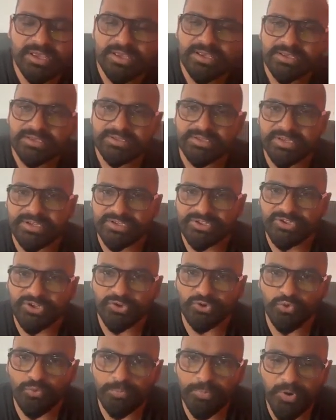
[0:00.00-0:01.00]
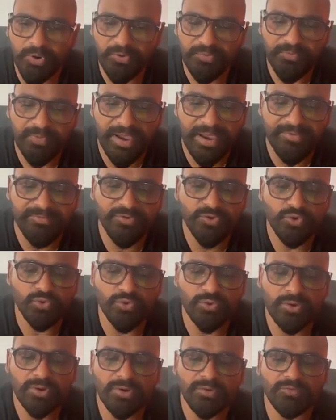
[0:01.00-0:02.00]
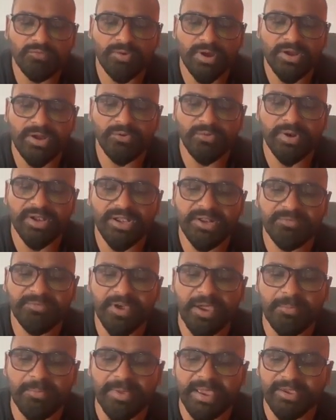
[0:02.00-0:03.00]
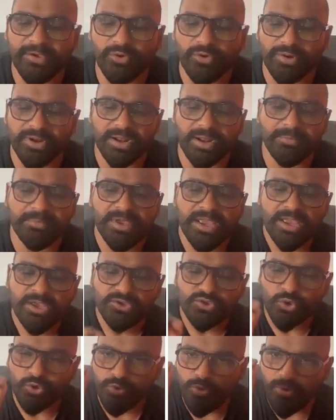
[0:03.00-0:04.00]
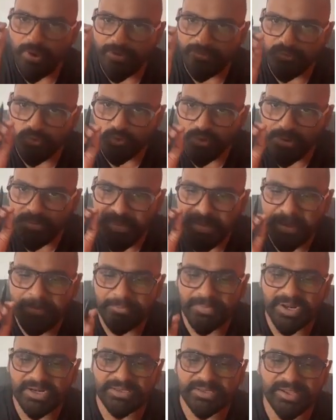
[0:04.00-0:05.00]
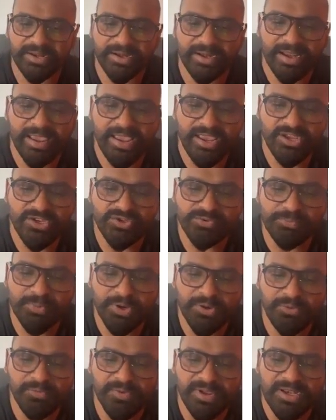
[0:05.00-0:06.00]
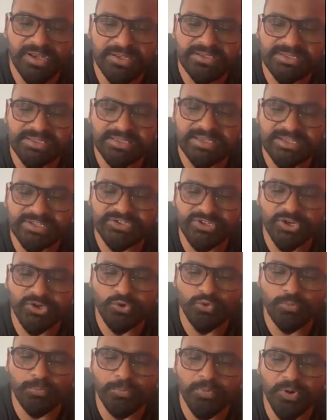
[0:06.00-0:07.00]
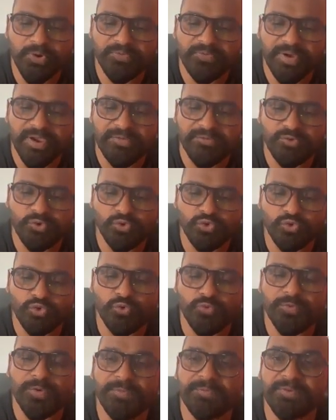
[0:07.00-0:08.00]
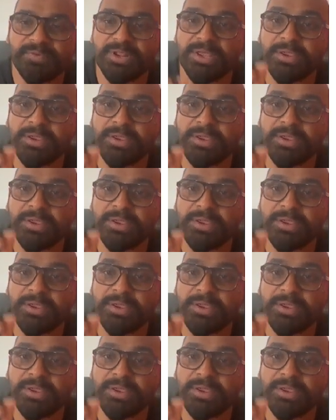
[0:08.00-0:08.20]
62.5 to 125 microgram. So you have to remember the range between 62.5 to 250